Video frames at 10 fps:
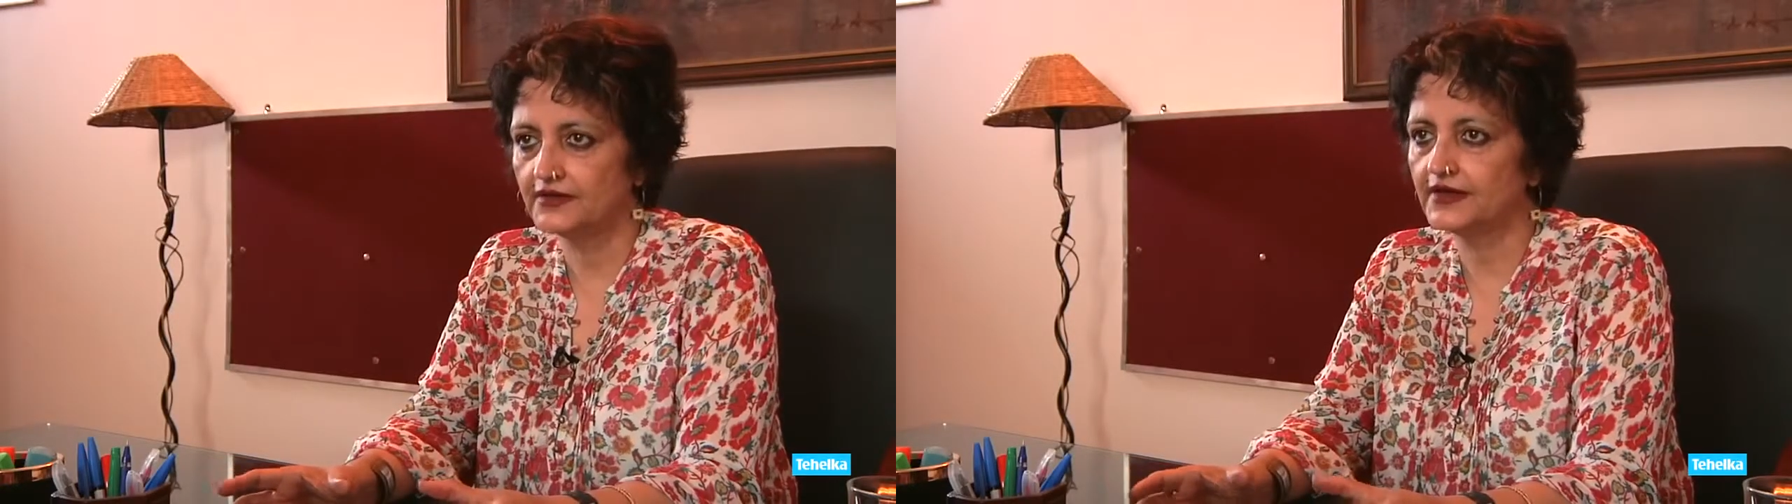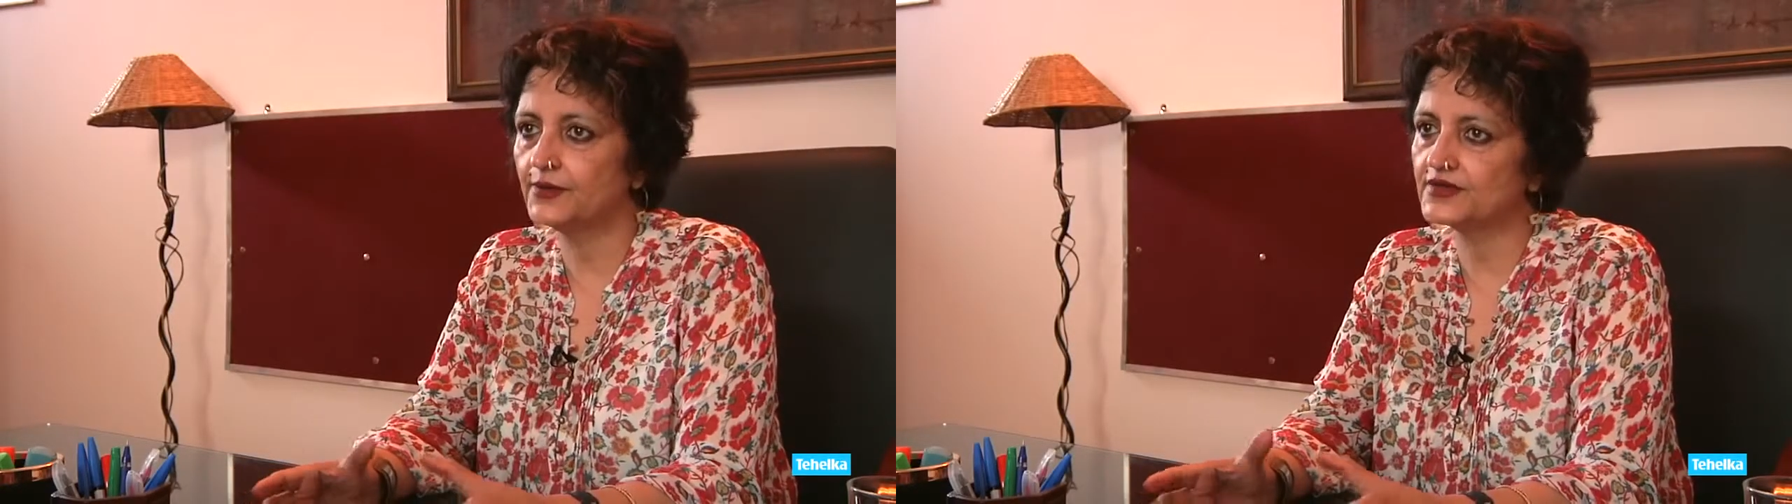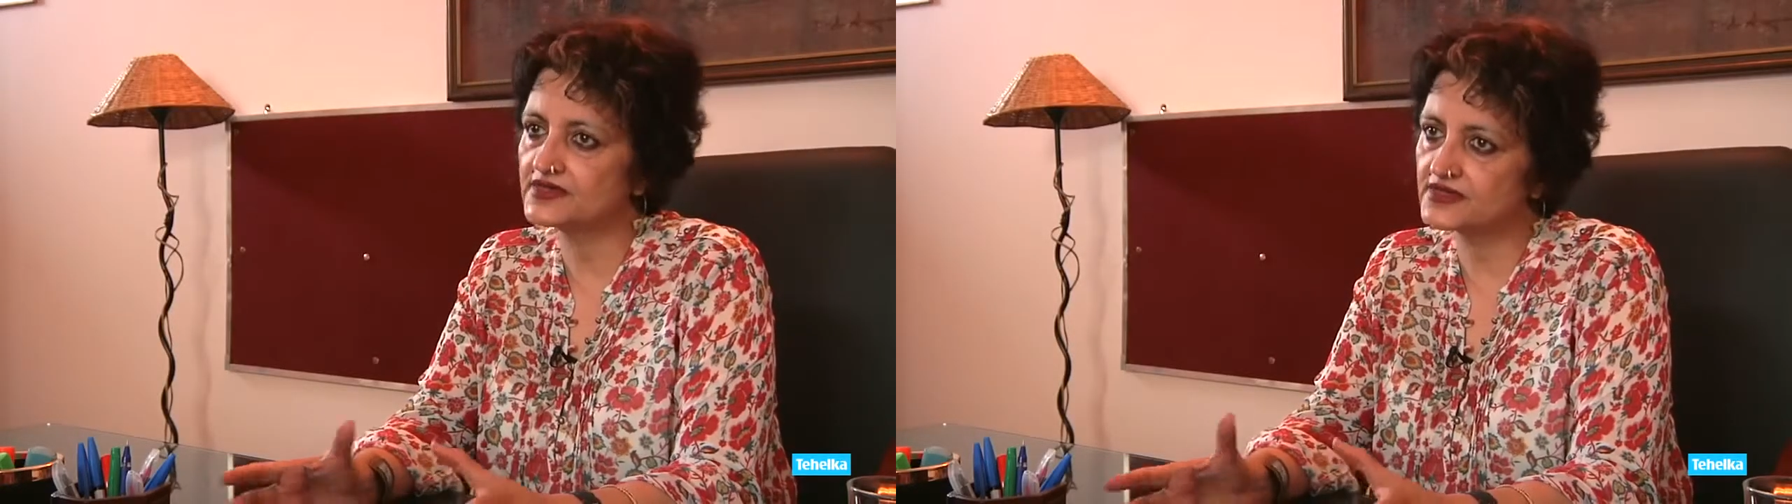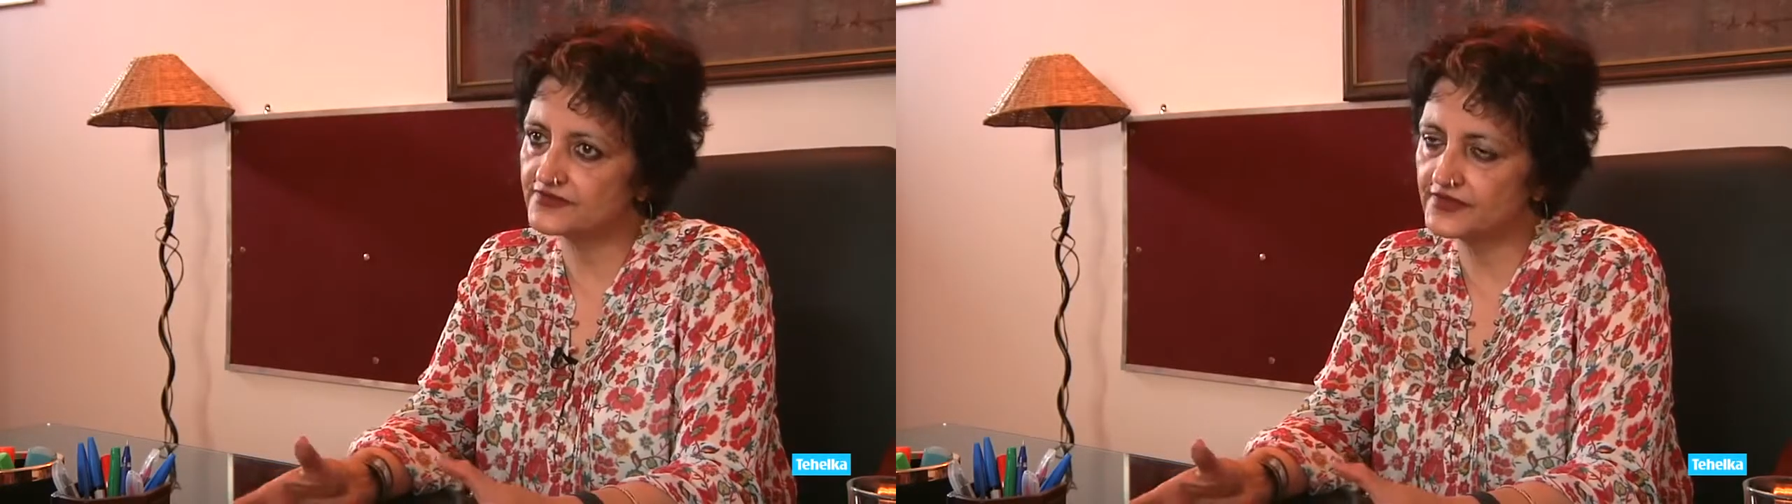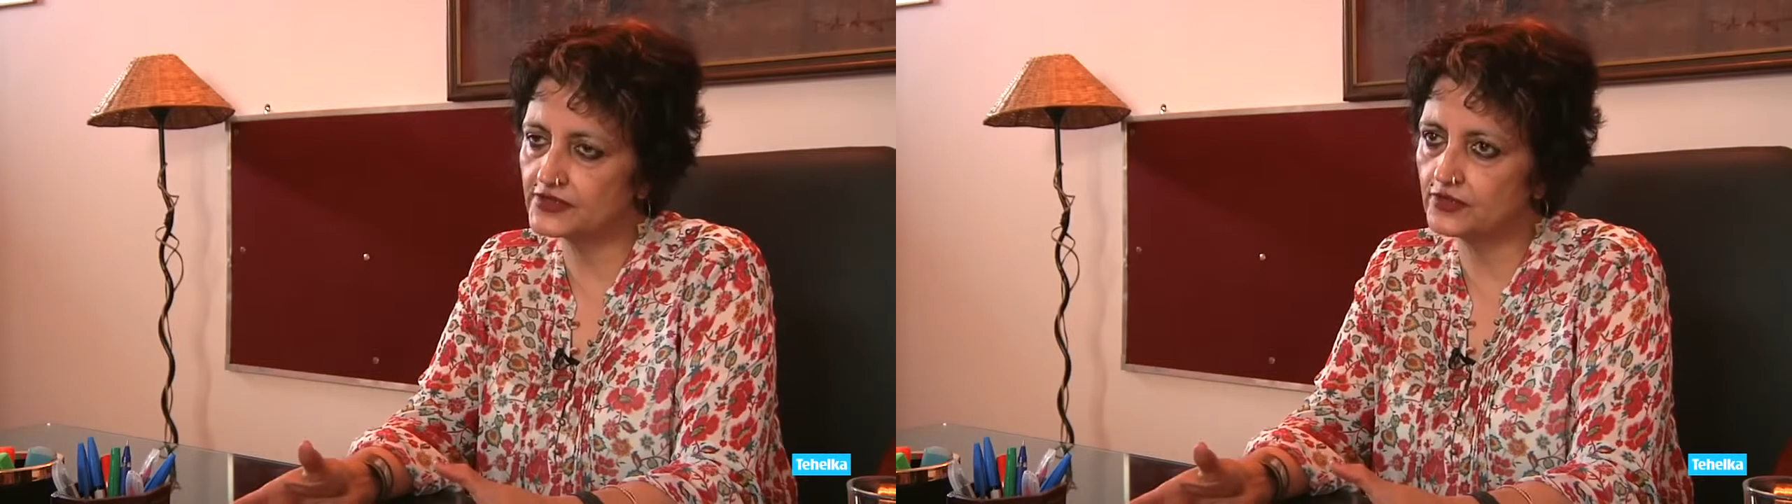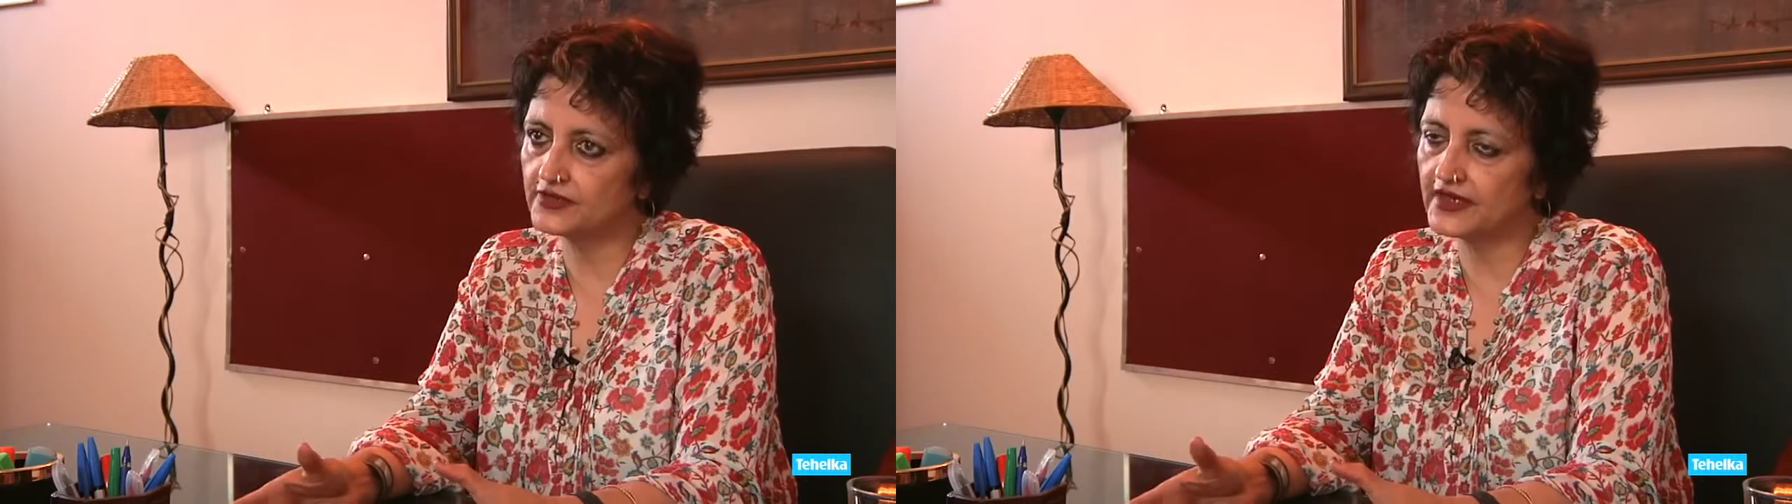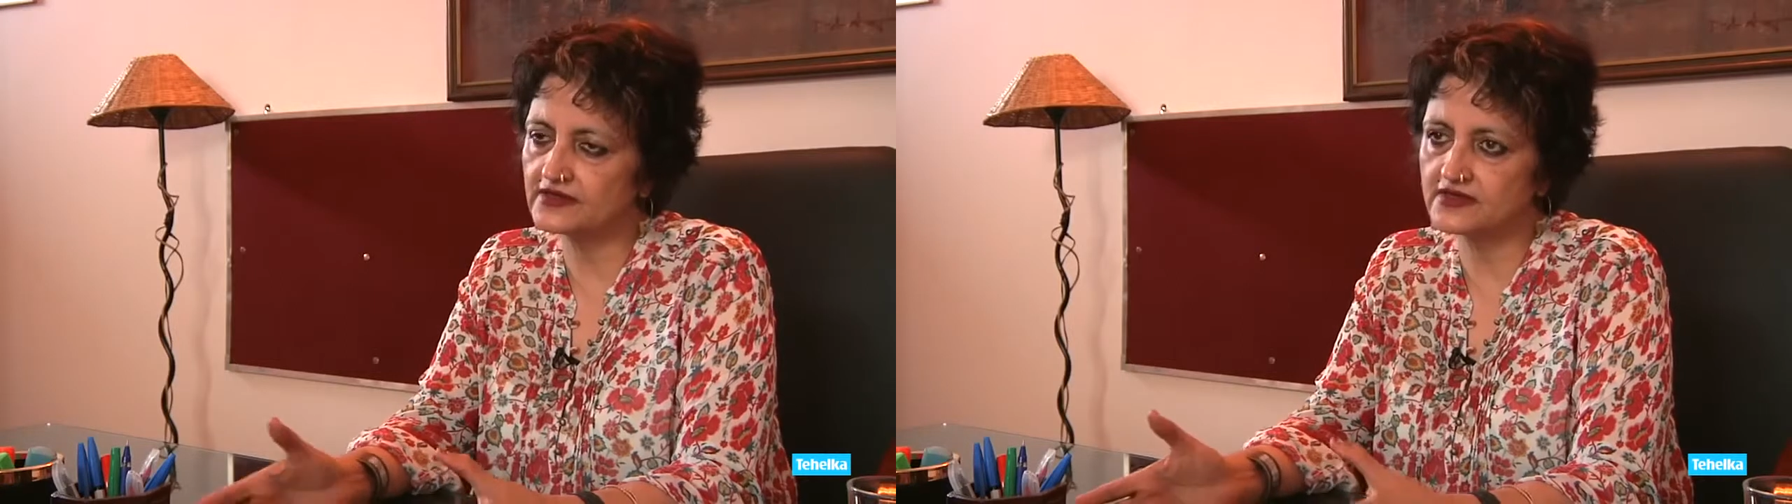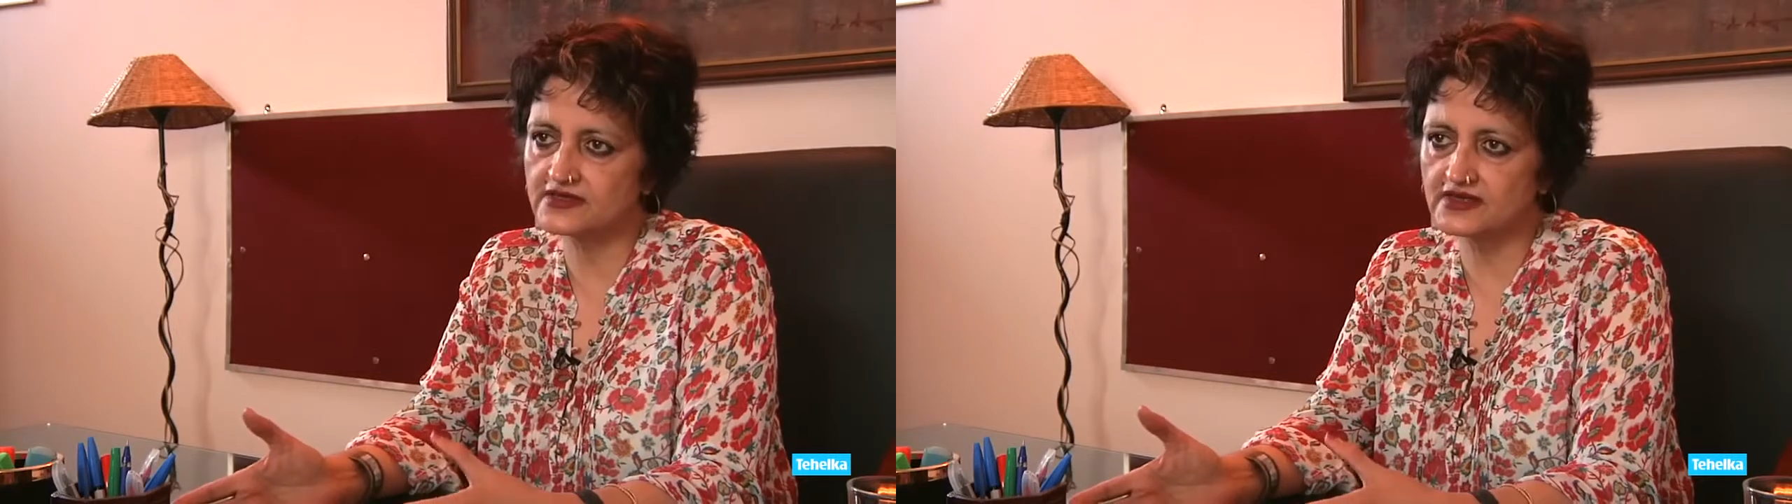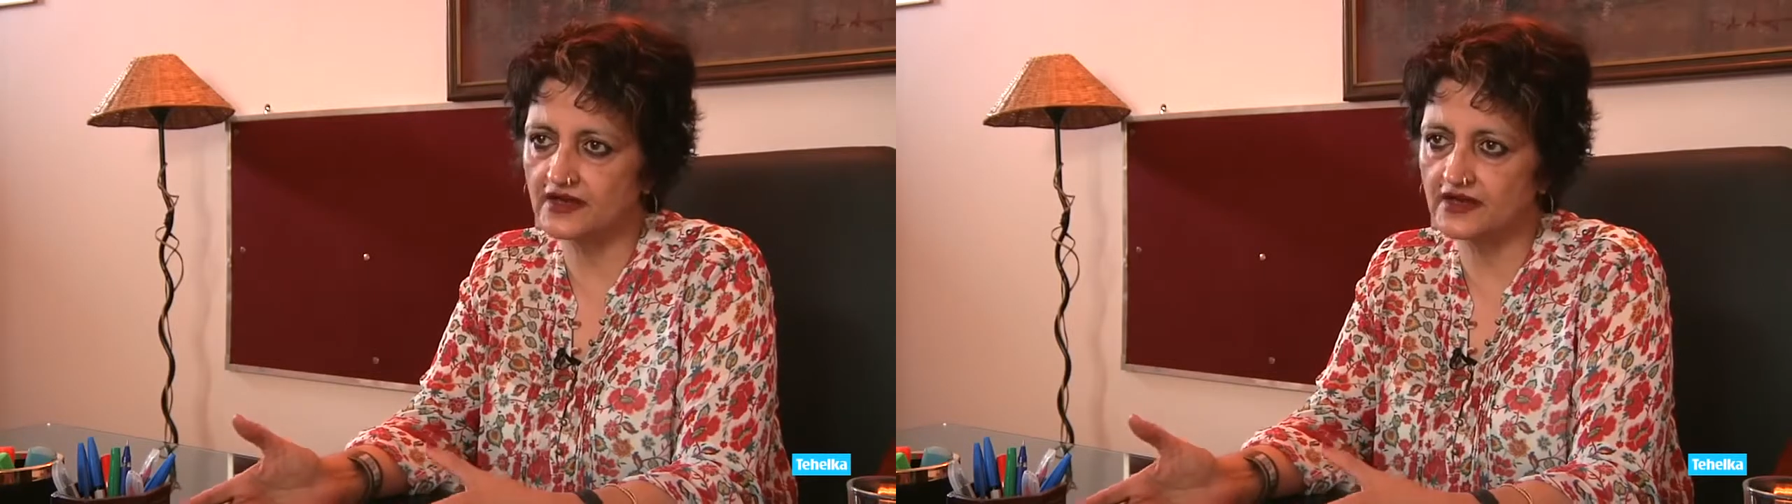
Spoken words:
There was this video that this